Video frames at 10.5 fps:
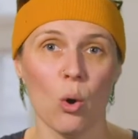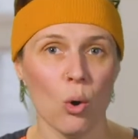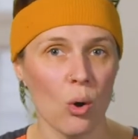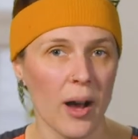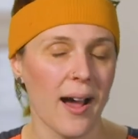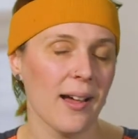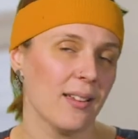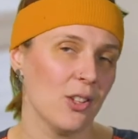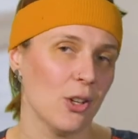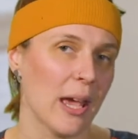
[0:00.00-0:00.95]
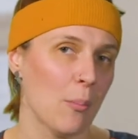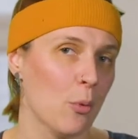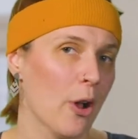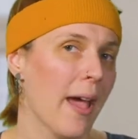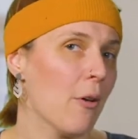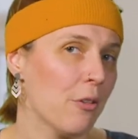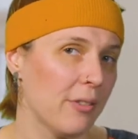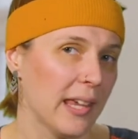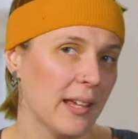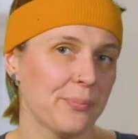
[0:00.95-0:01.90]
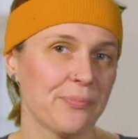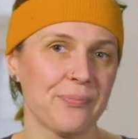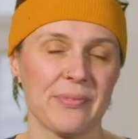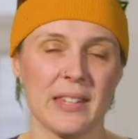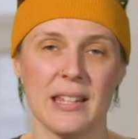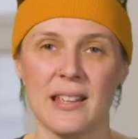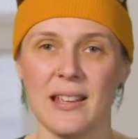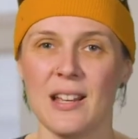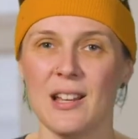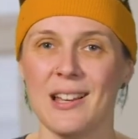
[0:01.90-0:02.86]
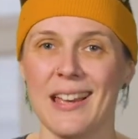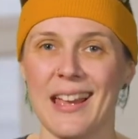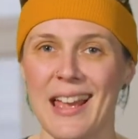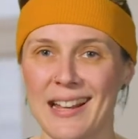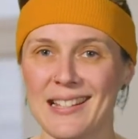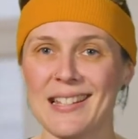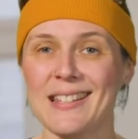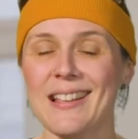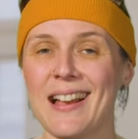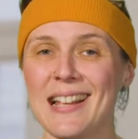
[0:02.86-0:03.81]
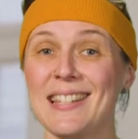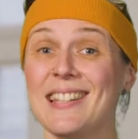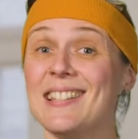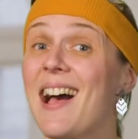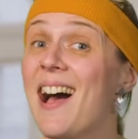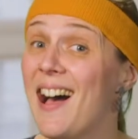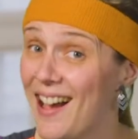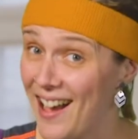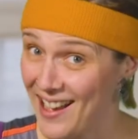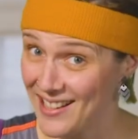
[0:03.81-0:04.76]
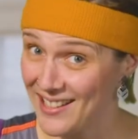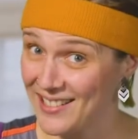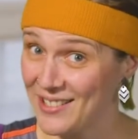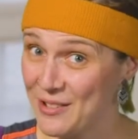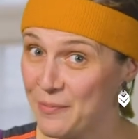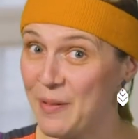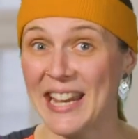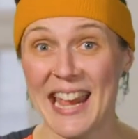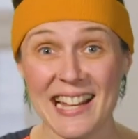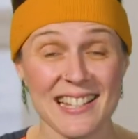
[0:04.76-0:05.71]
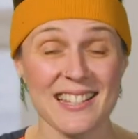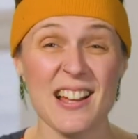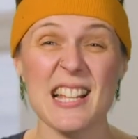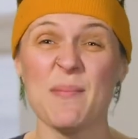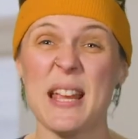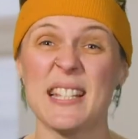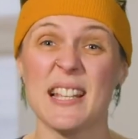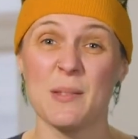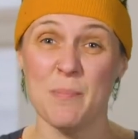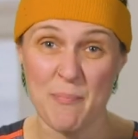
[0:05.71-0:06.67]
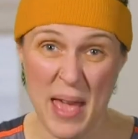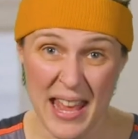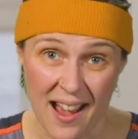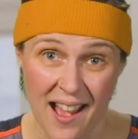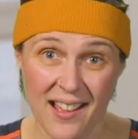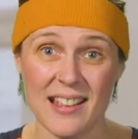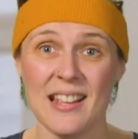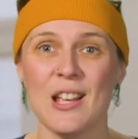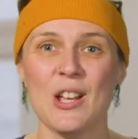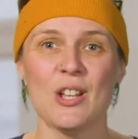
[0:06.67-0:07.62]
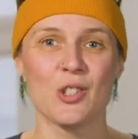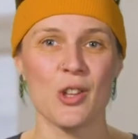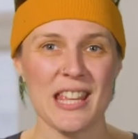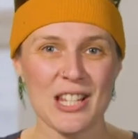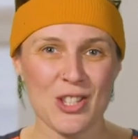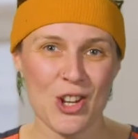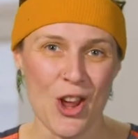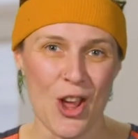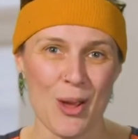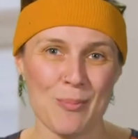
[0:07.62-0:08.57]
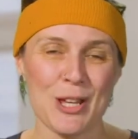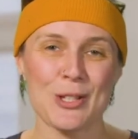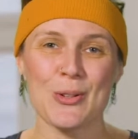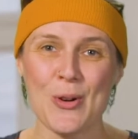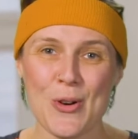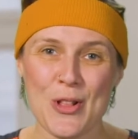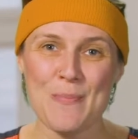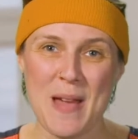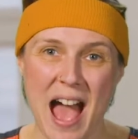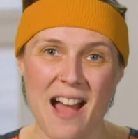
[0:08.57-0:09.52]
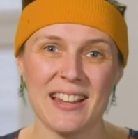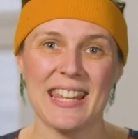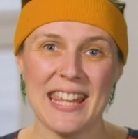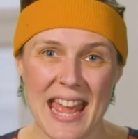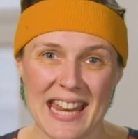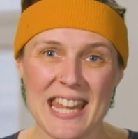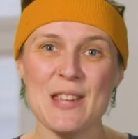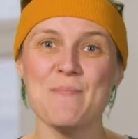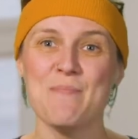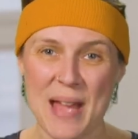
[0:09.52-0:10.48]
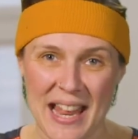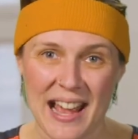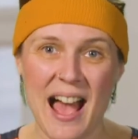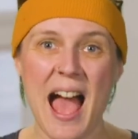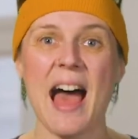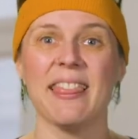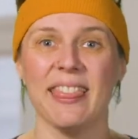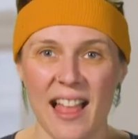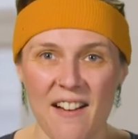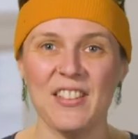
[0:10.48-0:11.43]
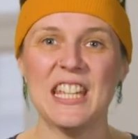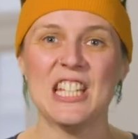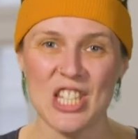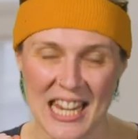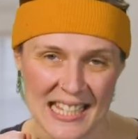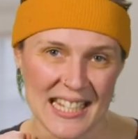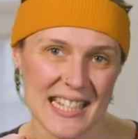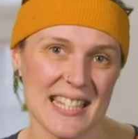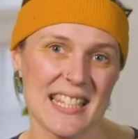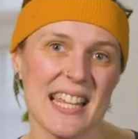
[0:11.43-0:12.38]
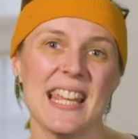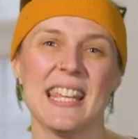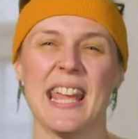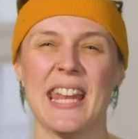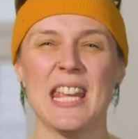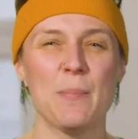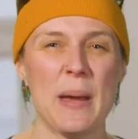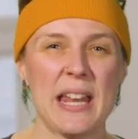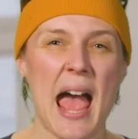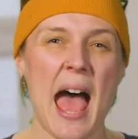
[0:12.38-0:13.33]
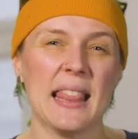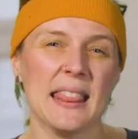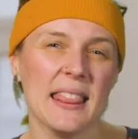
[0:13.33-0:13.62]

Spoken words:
or you get more healthy. Exercise is hard, but exercise makes us better. So this term is all about getting better at loving Jesus, getting better at